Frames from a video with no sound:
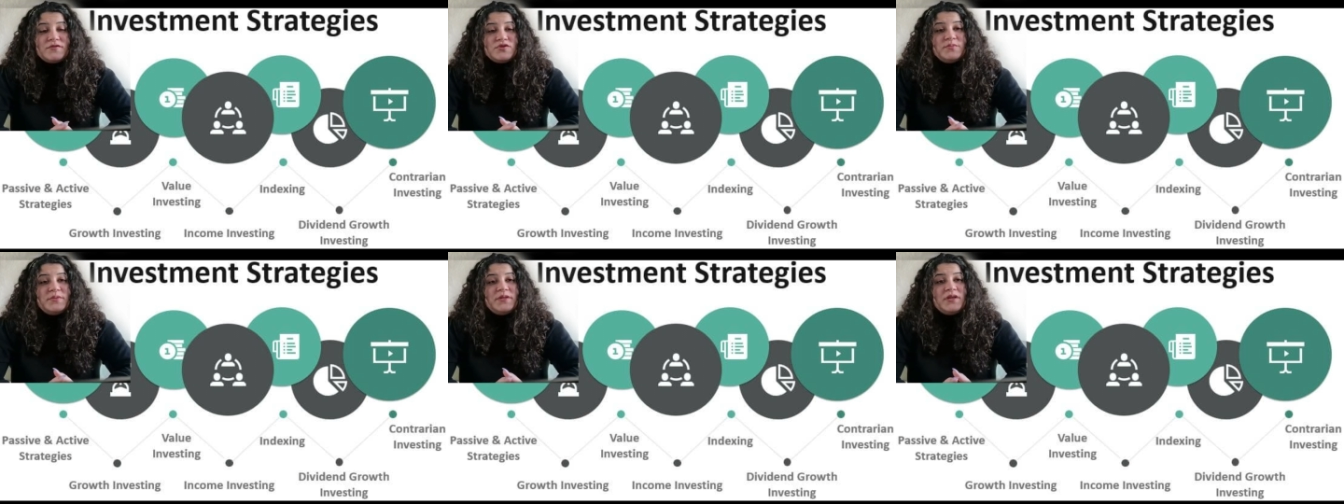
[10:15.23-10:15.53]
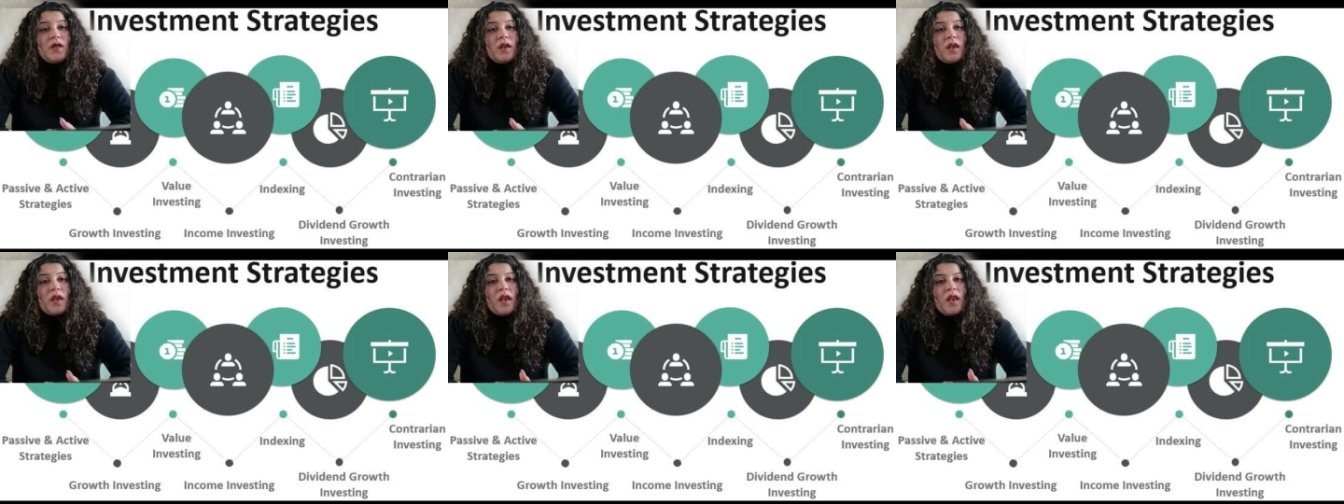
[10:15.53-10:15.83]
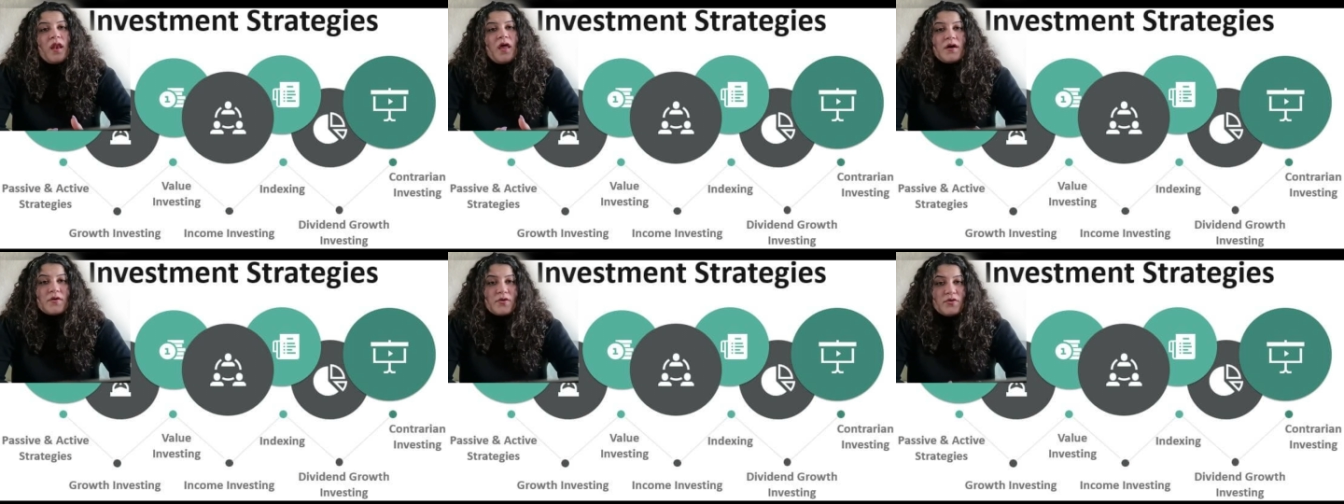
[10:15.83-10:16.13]
to be a
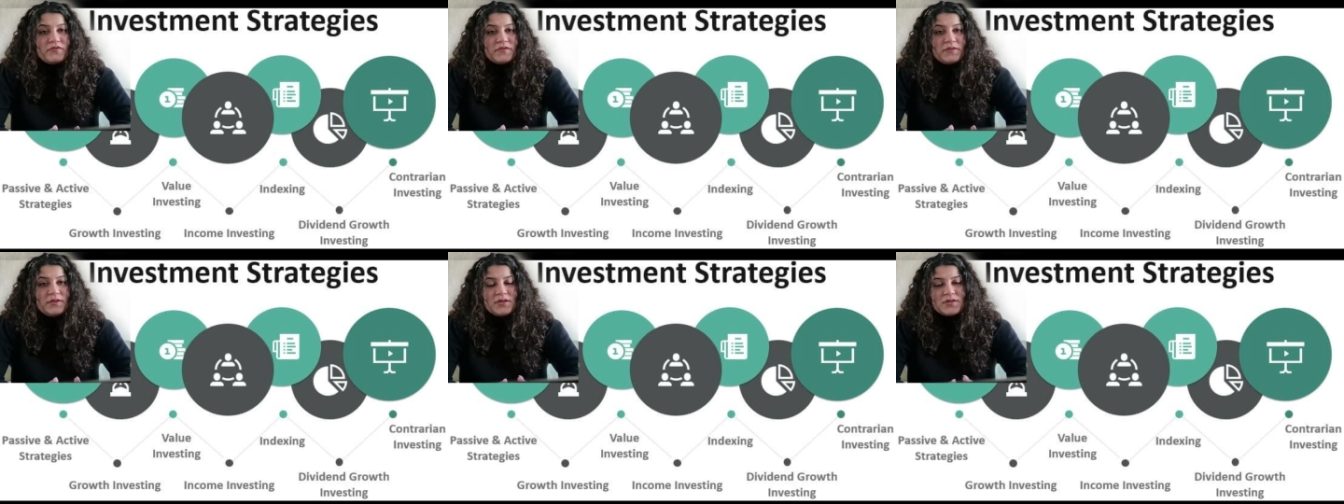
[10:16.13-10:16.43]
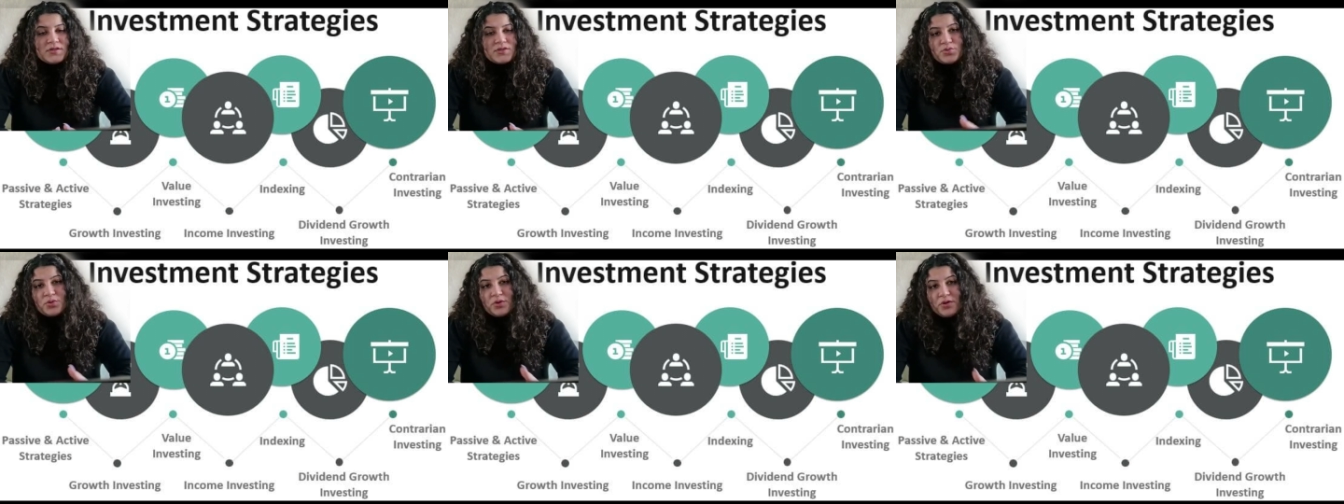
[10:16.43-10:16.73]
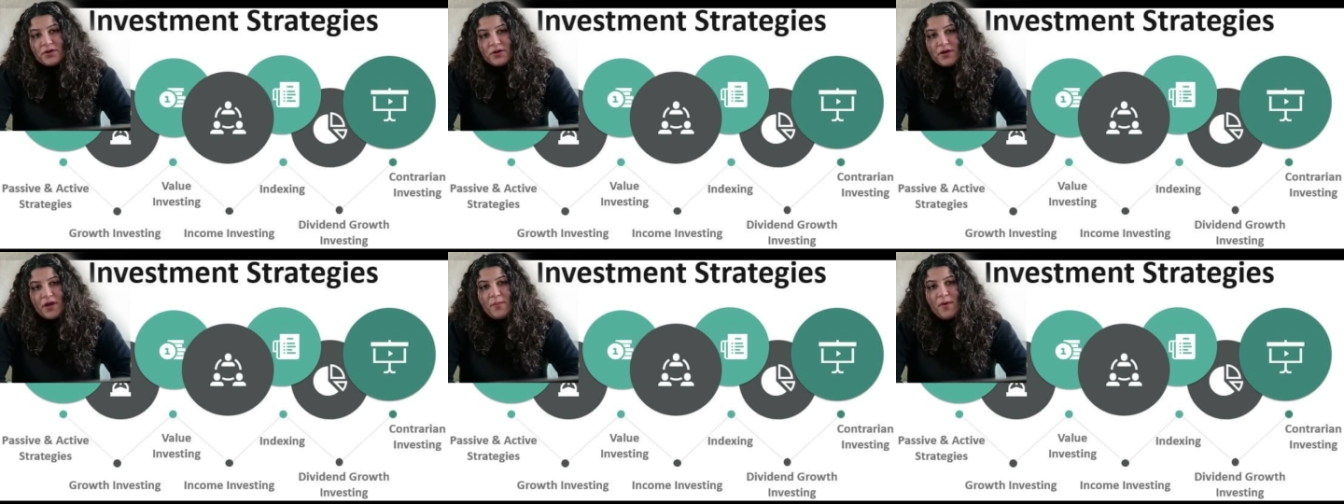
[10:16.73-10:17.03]
lot of things to
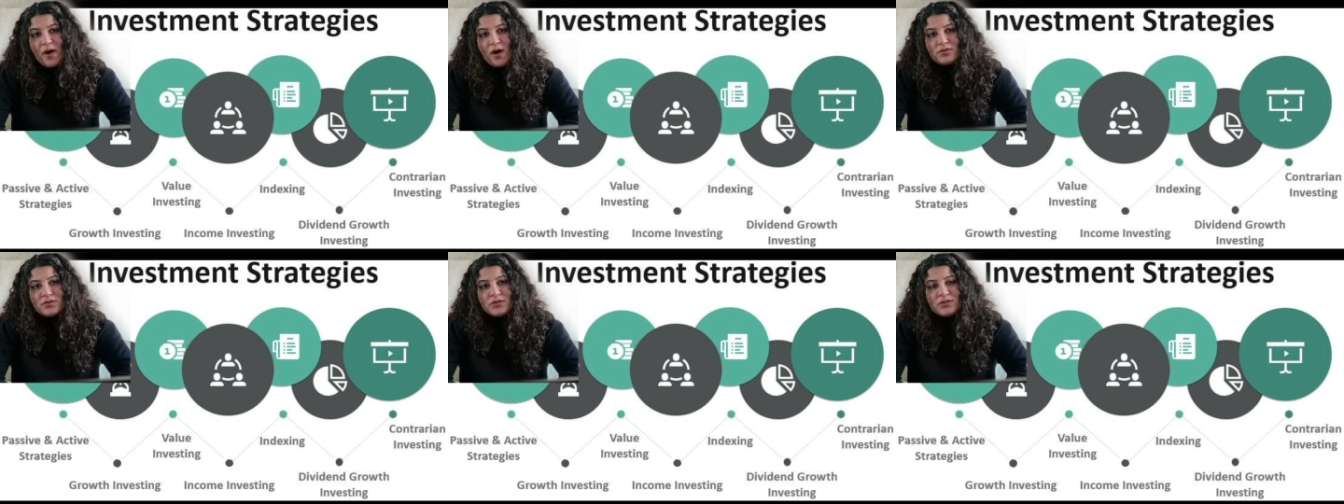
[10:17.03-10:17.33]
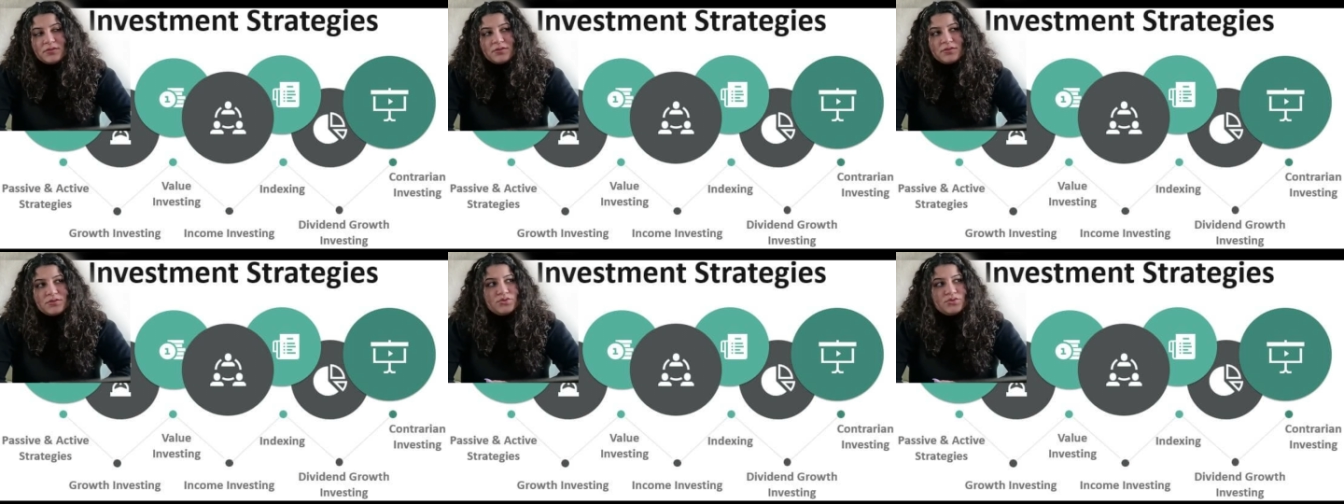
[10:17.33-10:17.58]
learn about,